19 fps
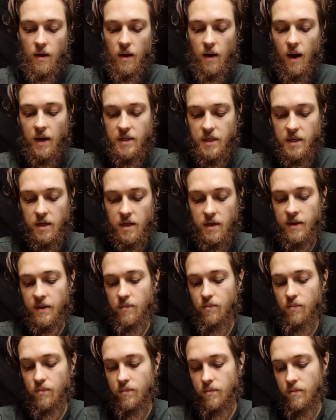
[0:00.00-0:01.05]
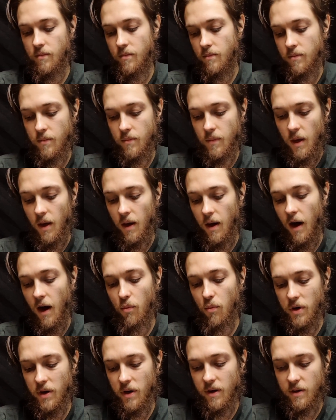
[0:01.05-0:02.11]
ideally, I
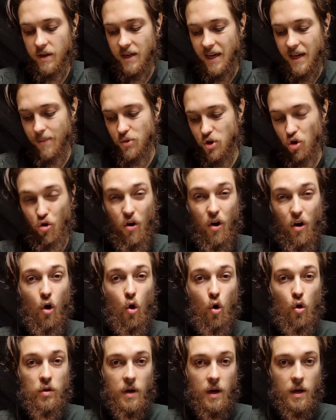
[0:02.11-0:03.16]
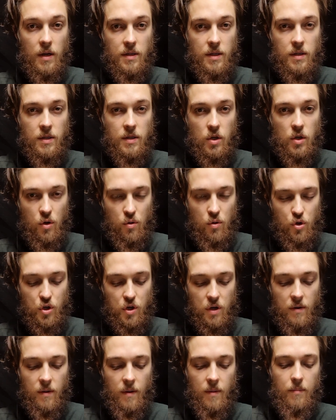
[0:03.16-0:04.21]
would capture all the ideas in
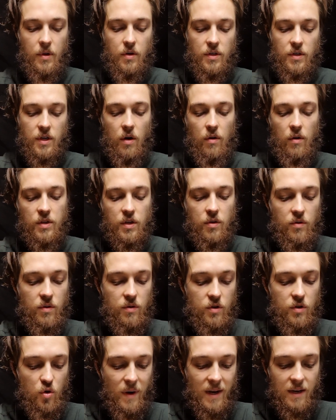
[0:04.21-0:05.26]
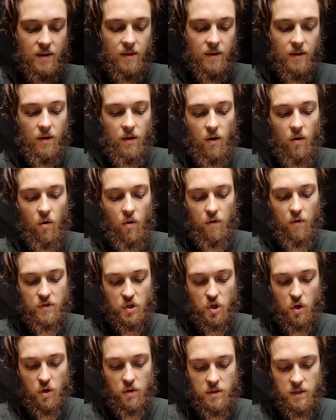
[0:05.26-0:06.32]
Notion because I also track all of the
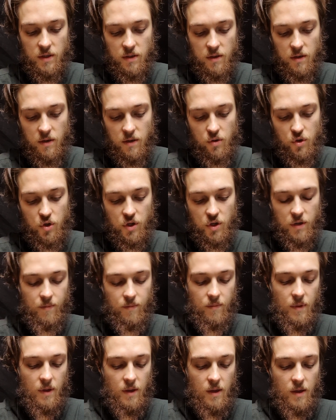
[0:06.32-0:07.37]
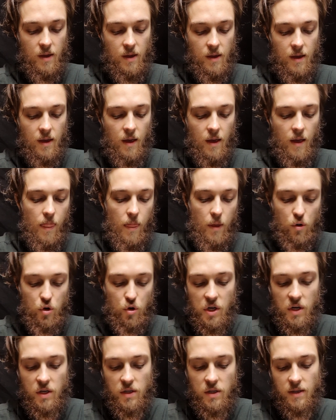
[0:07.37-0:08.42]
content in Notion.
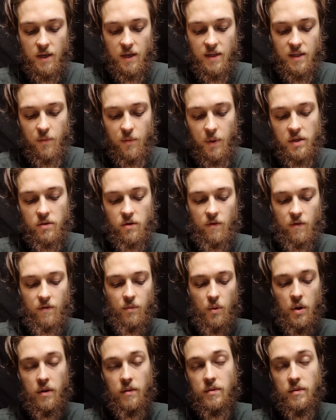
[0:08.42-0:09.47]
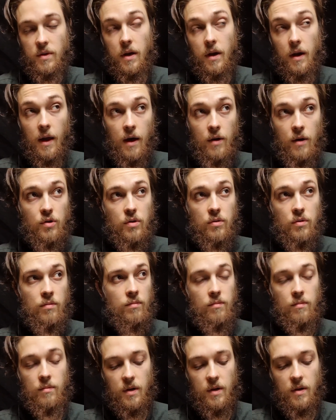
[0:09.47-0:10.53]
Notion is a database software that allows you,
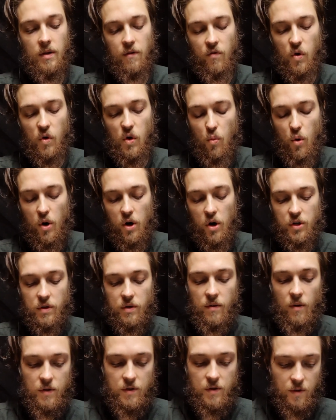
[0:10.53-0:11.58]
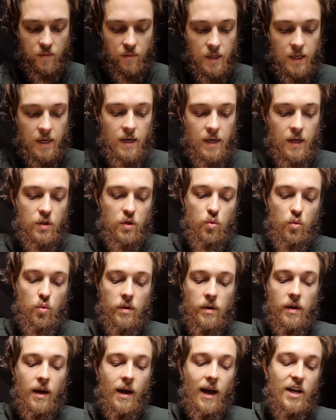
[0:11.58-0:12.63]
in the free version also, to
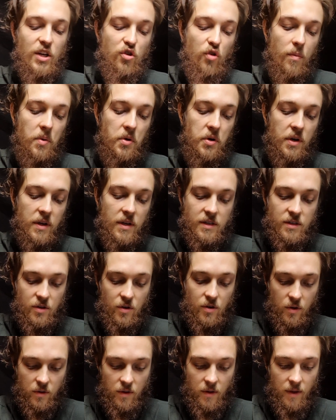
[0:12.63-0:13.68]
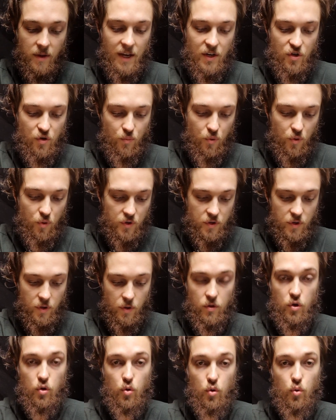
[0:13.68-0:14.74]
attribute certain attributes
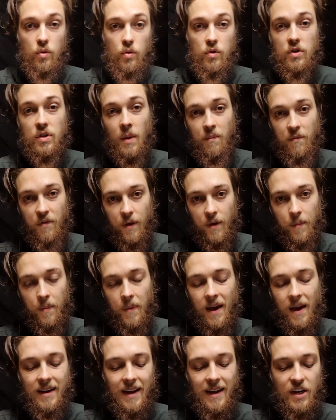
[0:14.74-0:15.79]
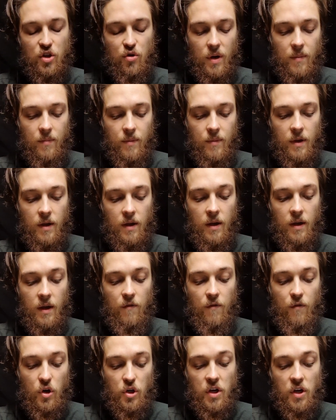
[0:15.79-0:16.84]
to something, an entry.
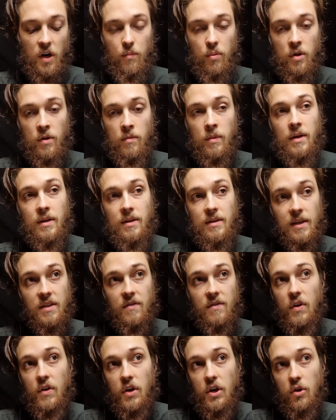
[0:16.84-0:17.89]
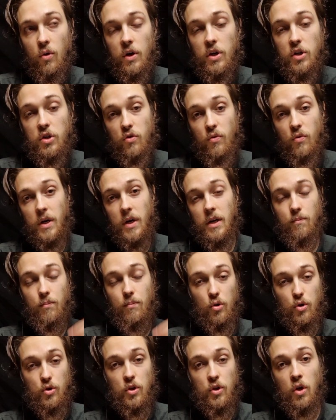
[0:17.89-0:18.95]
For example, this video is already
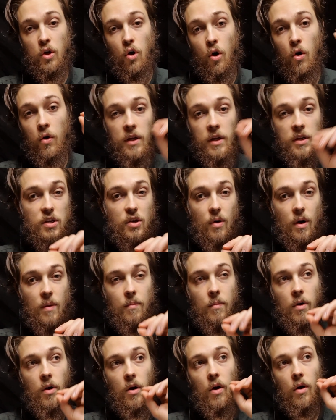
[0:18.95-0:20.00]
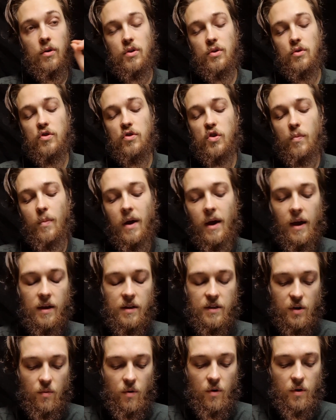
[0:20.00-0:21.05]
posted on Instagram, on YouTube, and
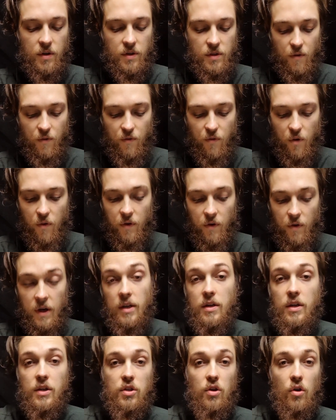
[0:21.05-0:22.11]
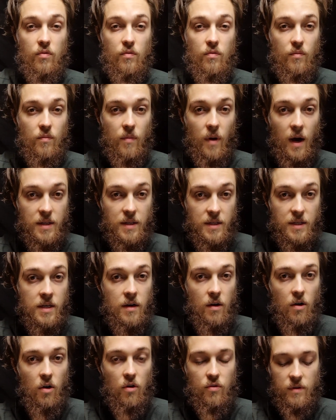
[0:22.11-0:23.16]
so on and so forth. This
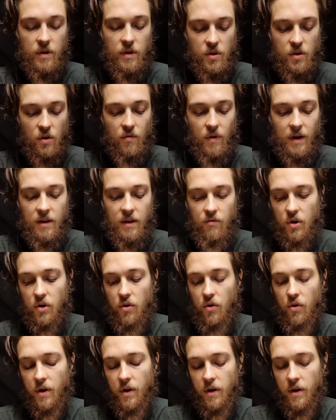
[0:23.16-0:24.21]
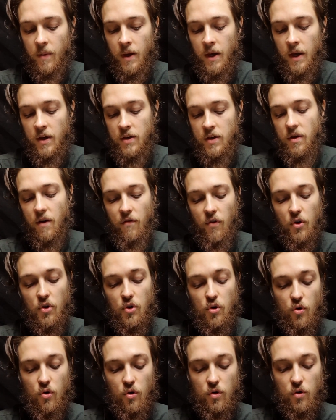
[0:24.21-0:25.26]
idea is already recorded. So therefore you
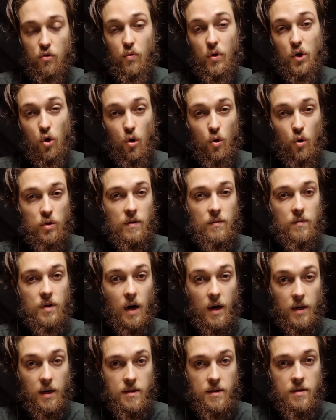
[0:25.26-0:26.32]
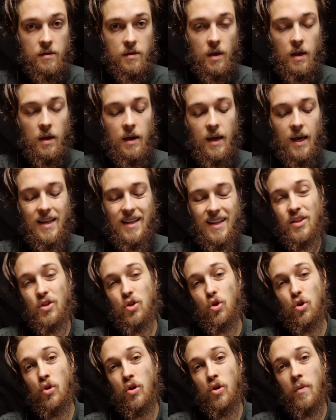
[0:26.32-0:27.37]
could record the ideas and then
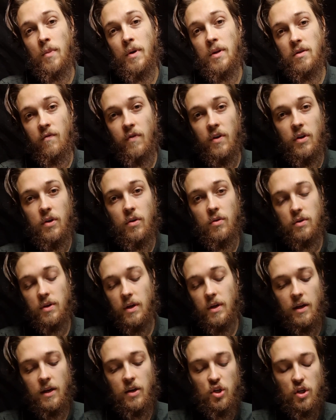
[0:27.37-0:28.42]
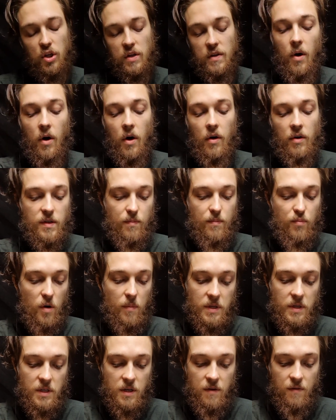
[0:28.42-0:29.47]
turn them into videos and then just mark the
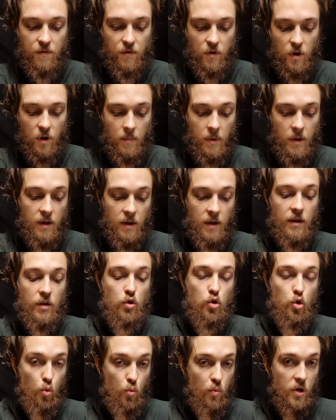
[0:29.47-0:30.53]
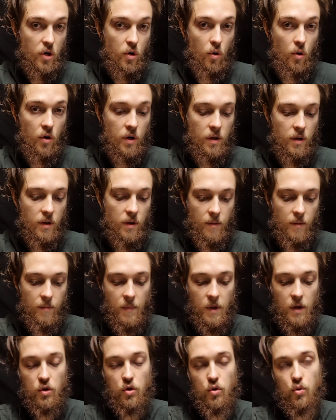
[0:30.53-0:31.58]
property from to record
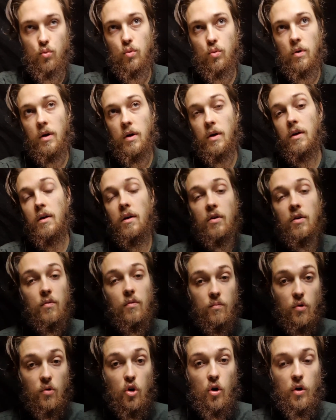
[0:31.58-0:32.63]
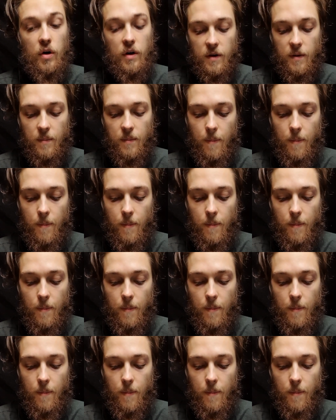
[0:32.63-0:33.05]
to recorded.